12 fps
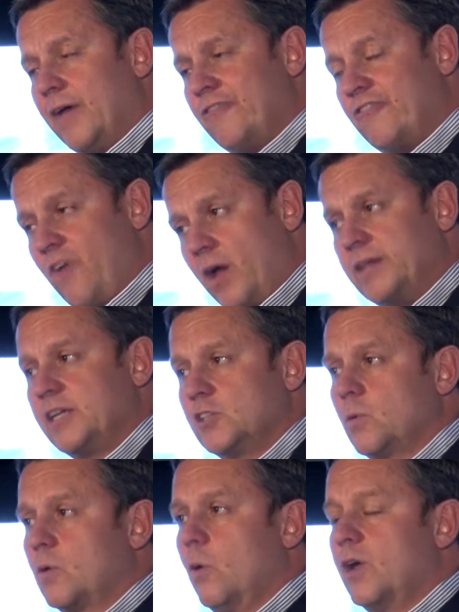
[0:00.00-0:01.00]

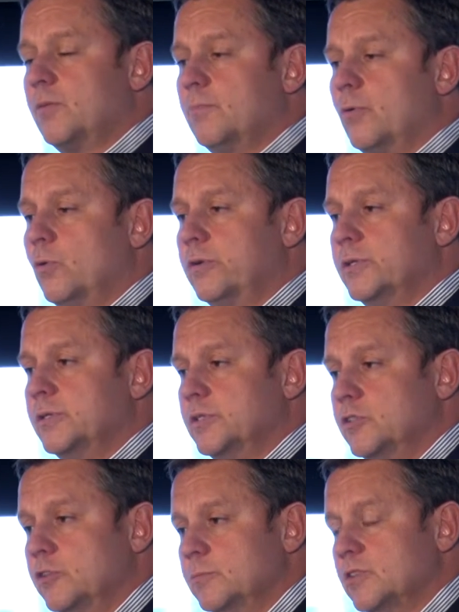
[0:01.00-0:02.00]
findings were quite important
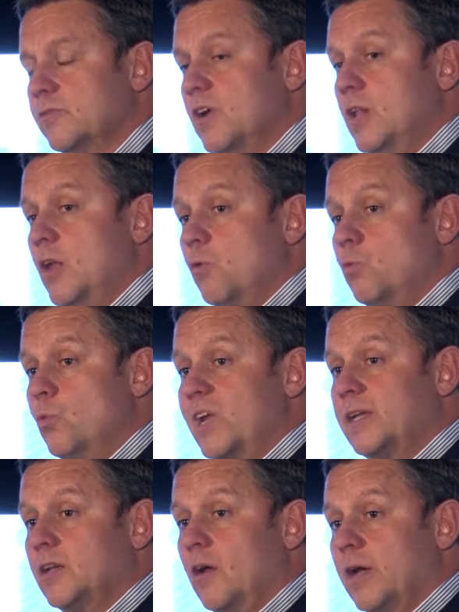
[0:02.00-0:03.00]
in terms of
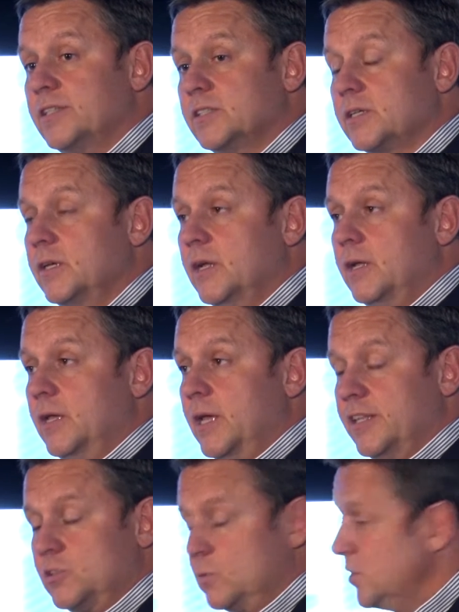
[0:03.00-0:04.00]
recognising,
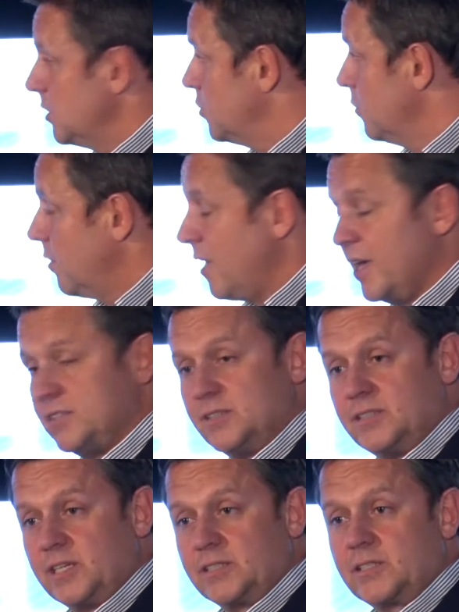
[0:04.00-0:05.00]
and this was a
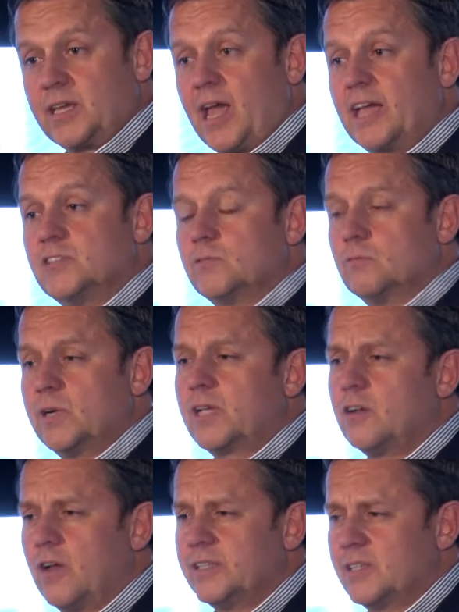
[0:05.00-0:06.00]
2006 case,
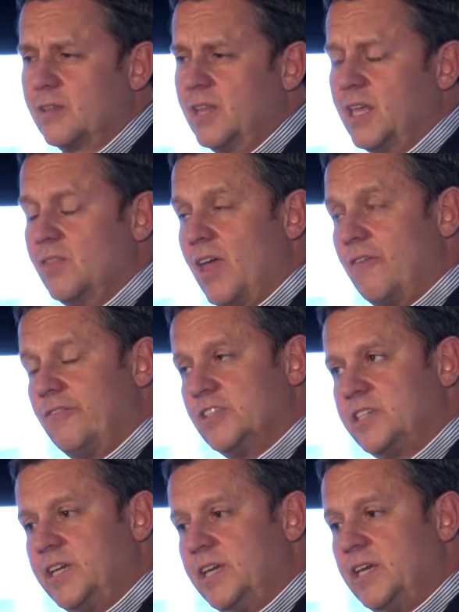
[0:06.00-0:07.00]
recognising then that
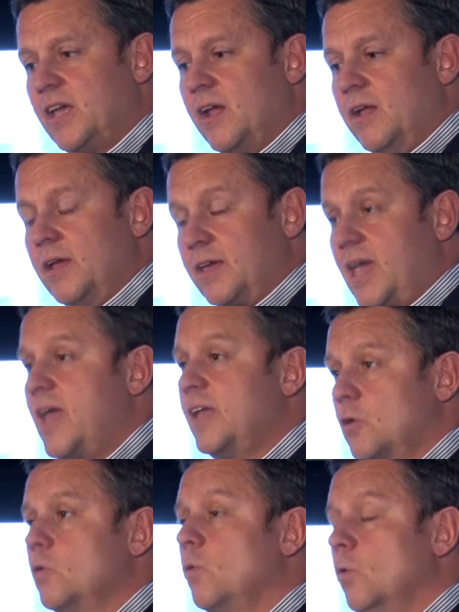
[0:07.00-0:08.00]
fatigue
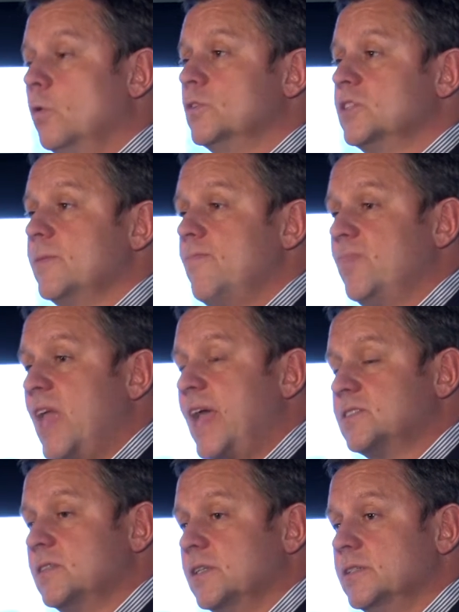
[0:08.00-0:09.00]
can cause
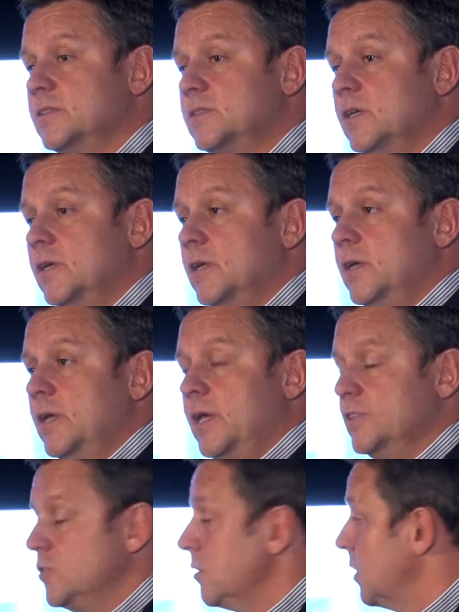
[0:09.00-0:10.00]
accidents,
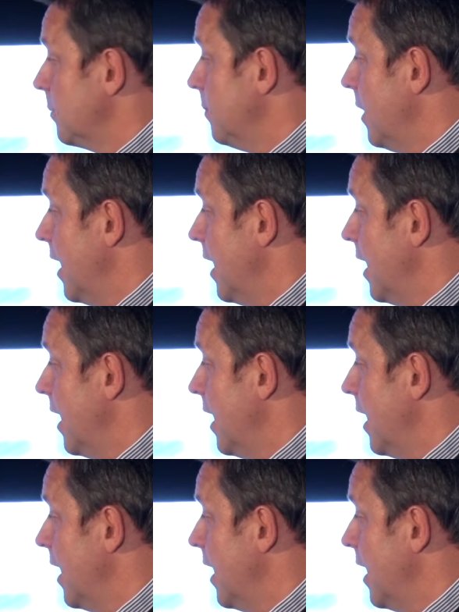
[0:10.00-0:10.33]
and certainly